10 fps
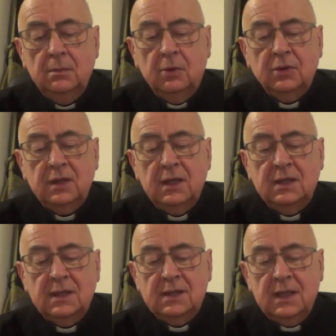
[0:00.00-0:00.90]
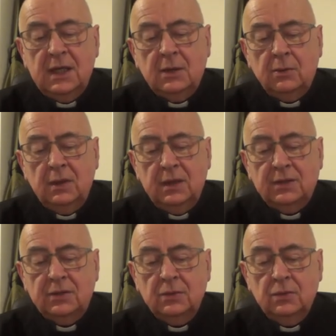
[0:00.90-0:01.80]
But it is
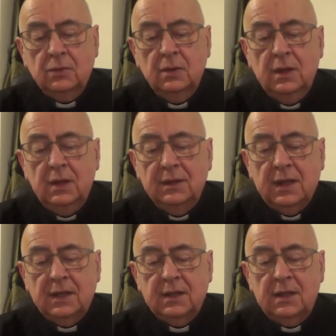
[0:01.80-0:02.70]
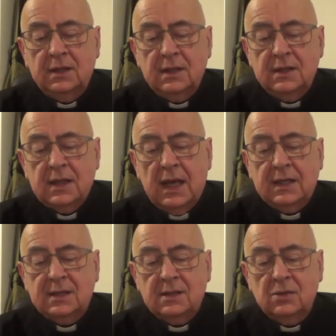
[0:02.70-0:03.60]
equally true that it is
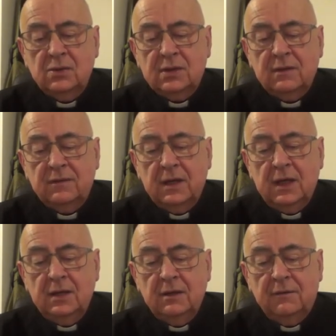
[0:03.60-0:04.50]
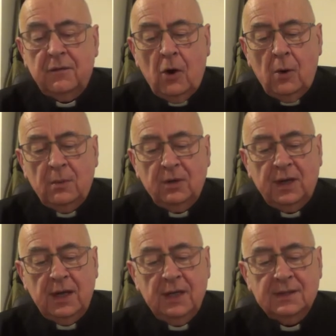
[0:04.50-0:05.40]
exclusively in the former
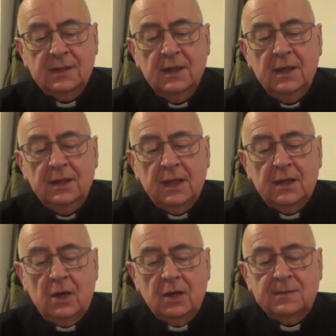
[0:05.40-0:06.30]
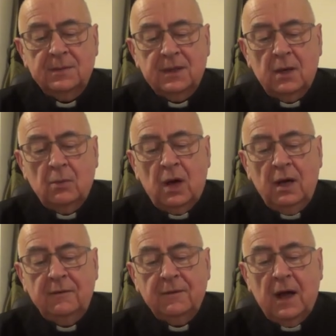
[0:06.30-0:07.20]
case that husband and
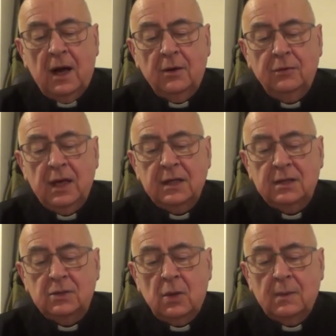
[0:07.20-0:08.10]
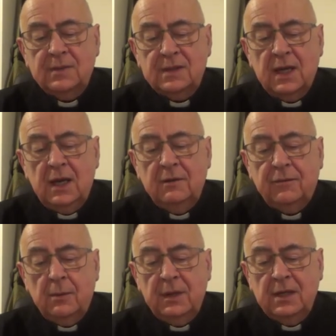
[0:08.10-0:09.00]
wife are ready to abstain
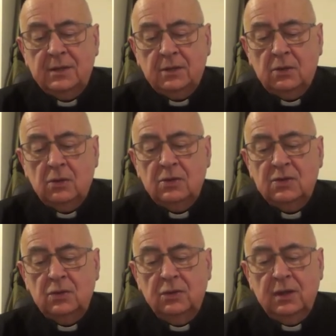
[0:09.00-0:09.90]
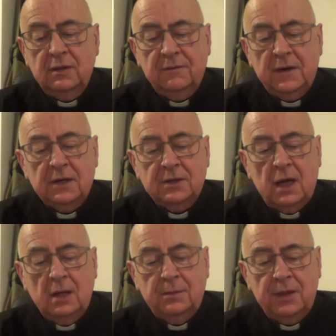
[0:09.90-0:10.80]
from intercourse during the
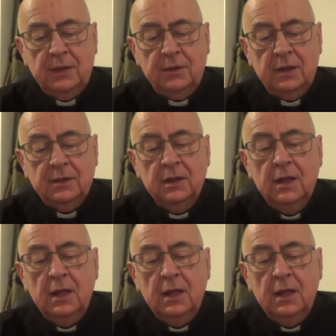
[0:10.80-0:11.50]
fertile period